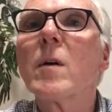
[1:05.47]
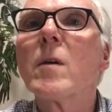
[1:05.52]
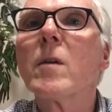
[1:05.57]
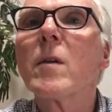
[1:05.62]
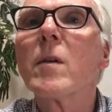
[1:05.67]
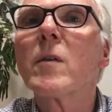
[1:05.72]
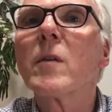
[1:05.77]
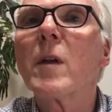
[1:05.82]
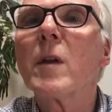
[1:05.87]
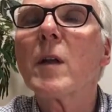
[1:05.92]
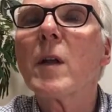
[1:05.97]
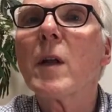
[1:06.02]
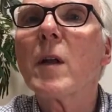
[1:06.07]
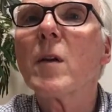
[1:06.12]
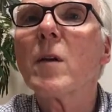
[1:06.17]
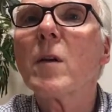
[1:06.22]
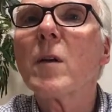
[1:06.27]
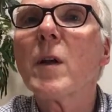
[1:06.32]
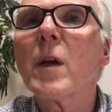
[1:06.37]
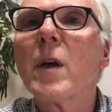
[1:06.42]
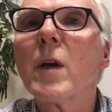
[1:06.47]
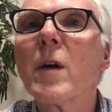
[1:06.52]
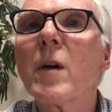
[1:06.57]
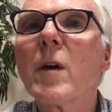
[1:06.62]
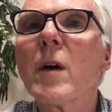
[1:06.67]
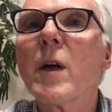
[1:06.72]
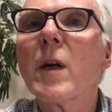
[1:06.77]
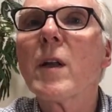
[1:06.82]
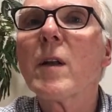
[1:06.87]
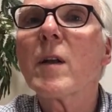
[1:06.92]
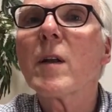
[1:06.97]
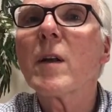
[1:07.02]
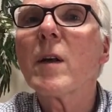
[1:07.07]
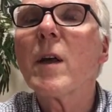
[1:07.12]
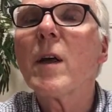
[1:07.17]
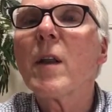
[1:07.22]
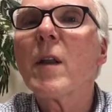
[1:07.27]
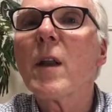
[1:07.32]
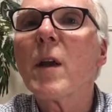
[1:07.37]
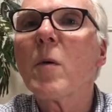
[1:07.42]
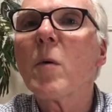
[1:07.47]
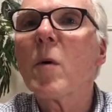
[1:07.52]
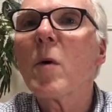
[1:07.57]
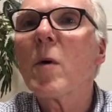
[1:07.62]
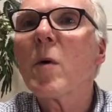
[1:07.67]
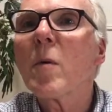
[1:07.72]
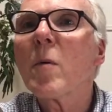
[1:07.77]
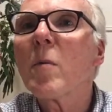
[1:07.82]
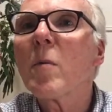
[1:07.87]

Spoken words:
centennial year, and they were